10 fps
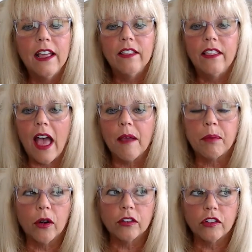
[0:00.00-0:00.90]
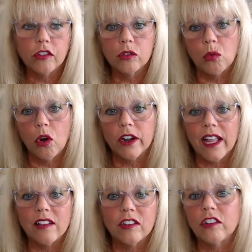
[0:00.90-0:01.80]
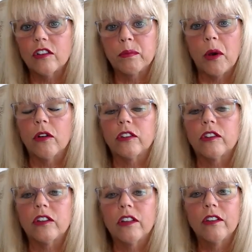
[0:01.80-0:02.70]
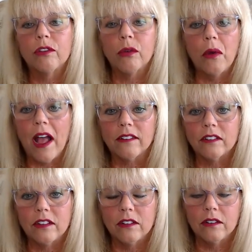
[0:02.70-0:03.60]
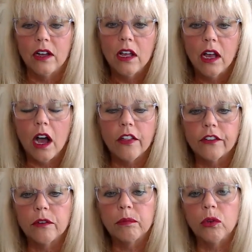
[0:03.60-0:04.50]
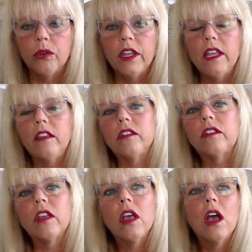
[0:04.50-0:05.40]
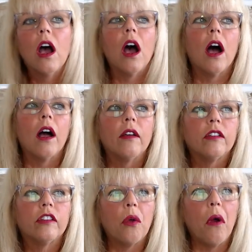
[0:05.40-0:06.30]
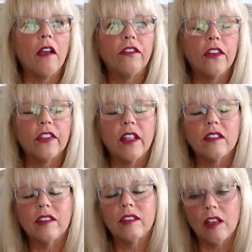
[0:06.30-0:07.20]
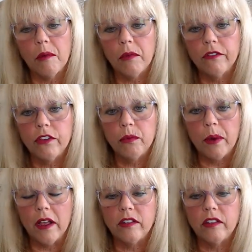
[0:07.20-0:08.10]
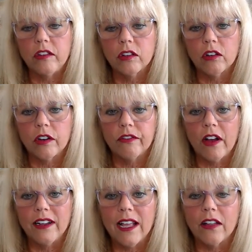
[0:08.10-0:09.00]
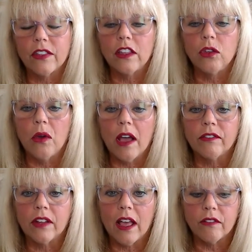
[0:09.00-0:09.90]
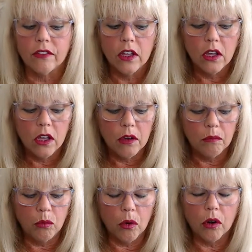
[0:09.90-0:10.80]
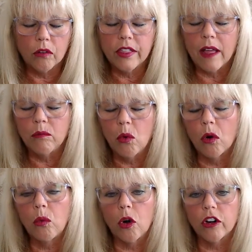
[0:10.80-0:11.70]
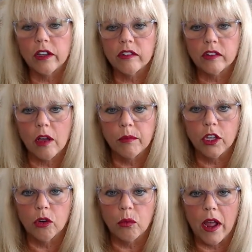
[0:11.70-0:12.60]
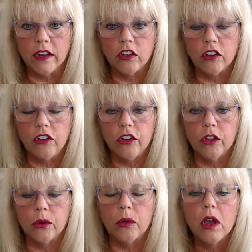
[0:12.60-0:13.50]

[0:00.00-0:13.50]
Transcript: that person's work gets dispersed throughout to other employees. Uh, so I feel that some of you Pisces are going to find out that you have to have more, that more work is coming your way to do.